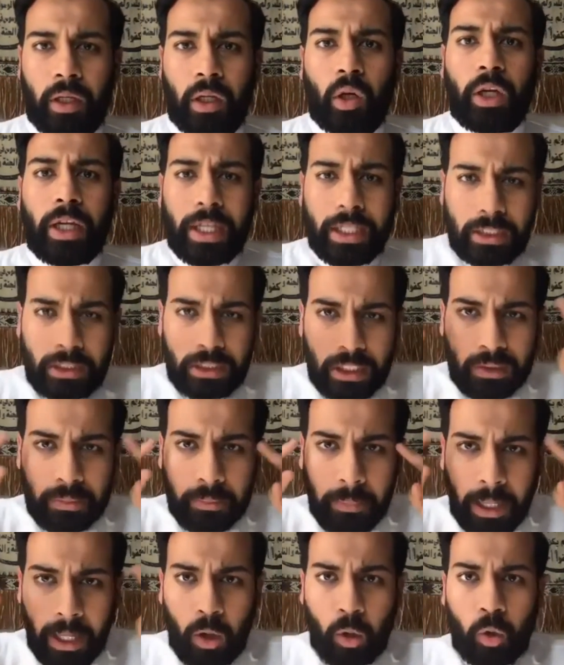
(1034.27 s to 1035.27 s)
Is this
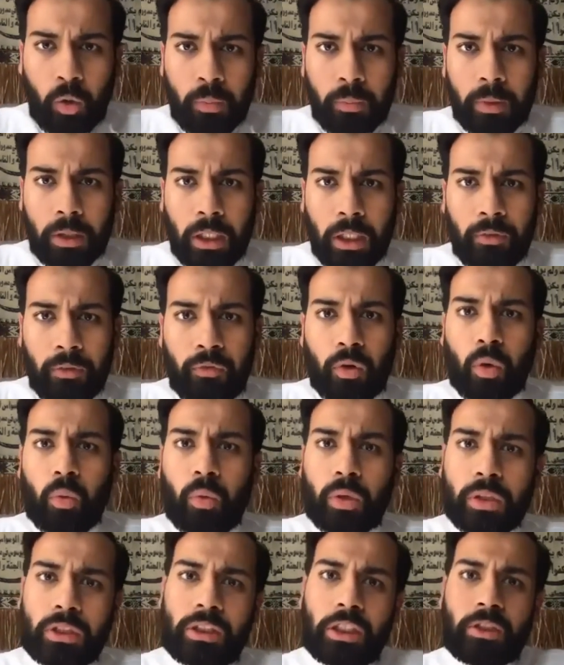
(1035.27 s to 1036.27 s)
my own belief or
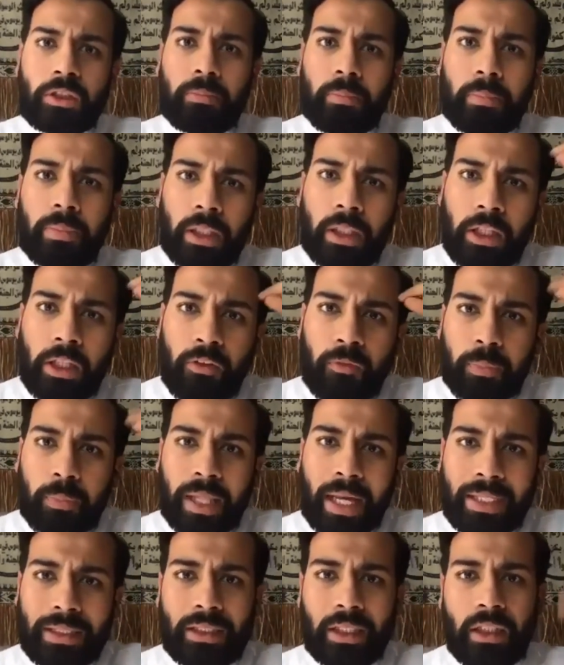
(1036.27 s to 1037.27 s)
was this belief
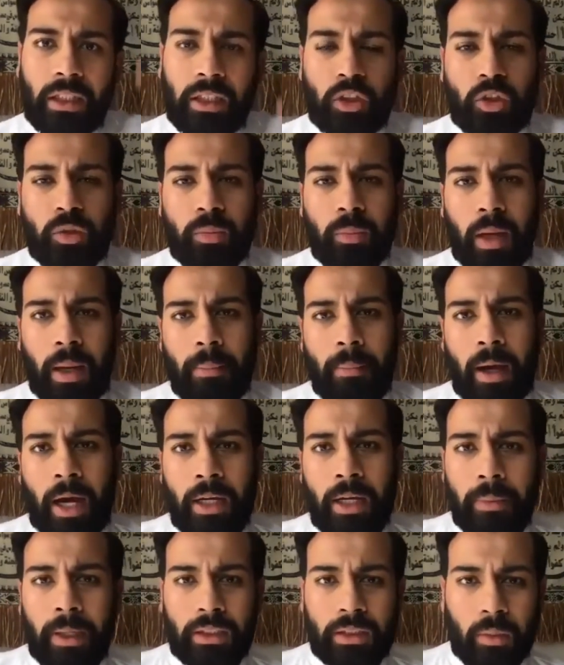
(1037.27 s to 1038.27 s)
planted into my mind
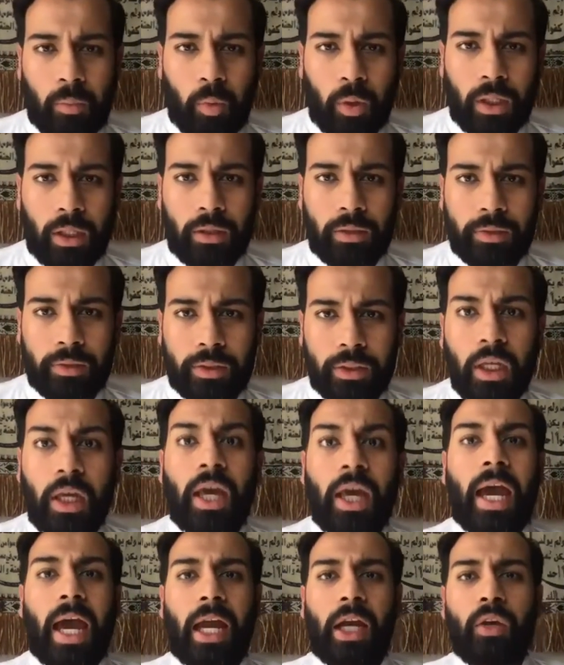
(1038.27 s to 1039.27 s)
by someone else?
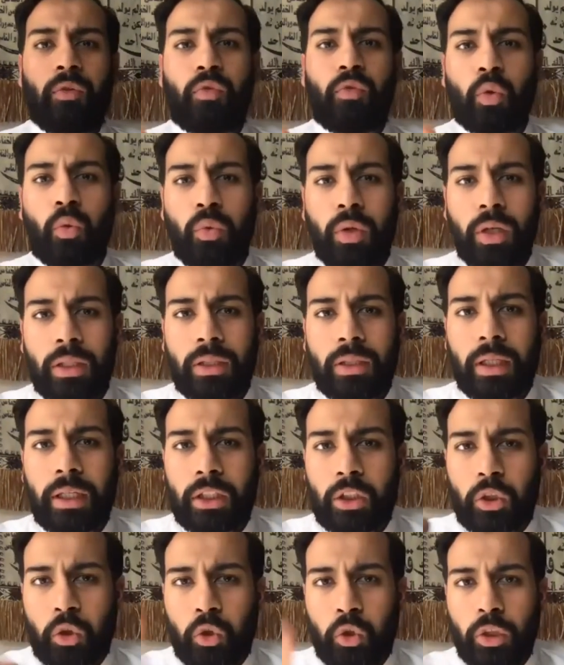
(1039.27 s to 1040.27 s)
And if you read the
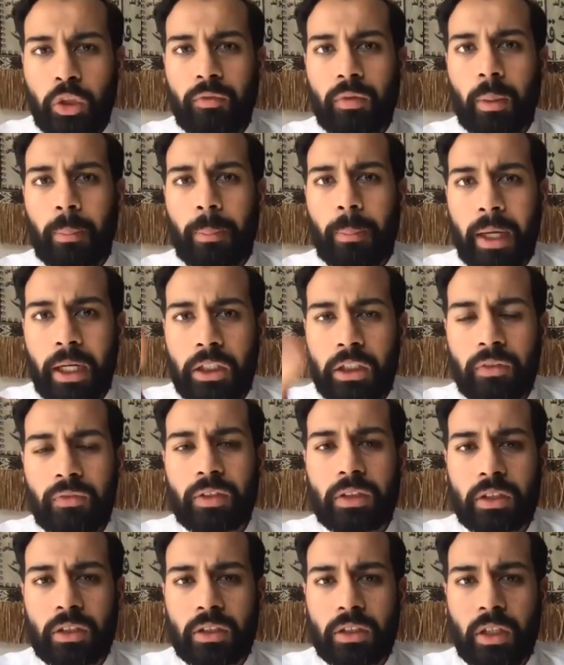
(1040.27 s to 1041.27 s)
history of the page of
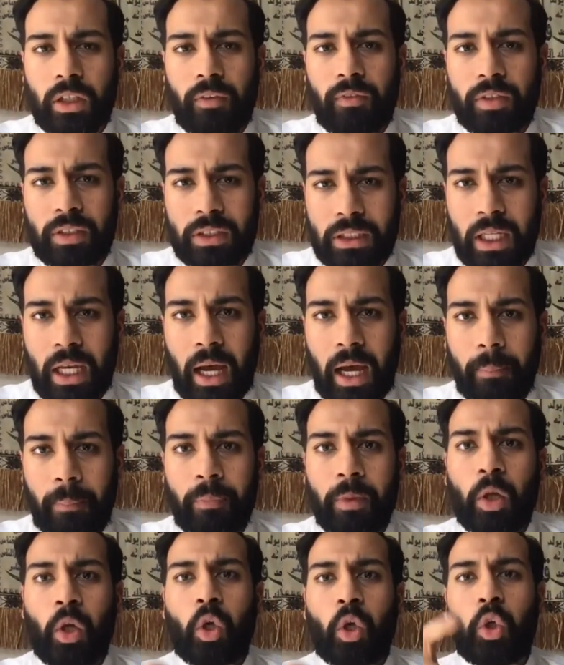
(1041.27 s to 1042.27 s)
Islam,
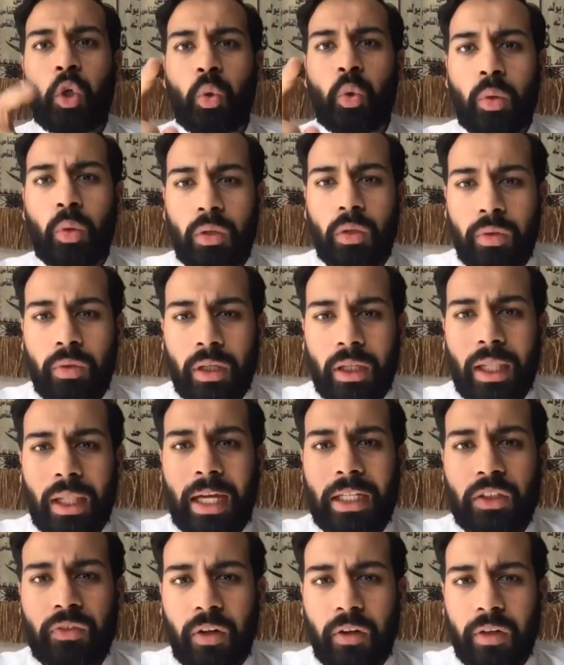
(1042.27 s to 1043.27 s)
you will
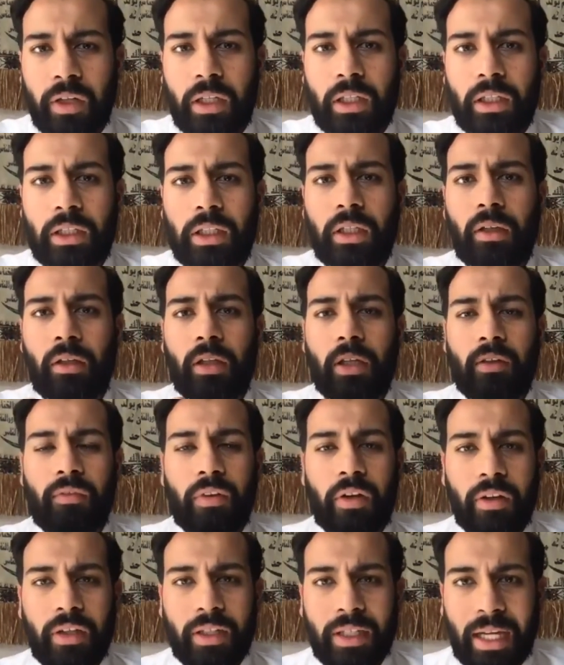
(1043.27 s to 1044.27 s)
realize very clearly and
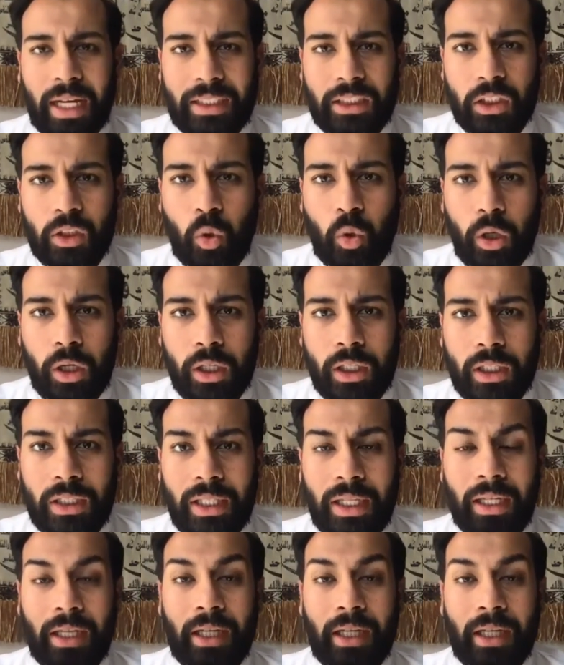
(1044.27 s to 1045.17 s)
very categorically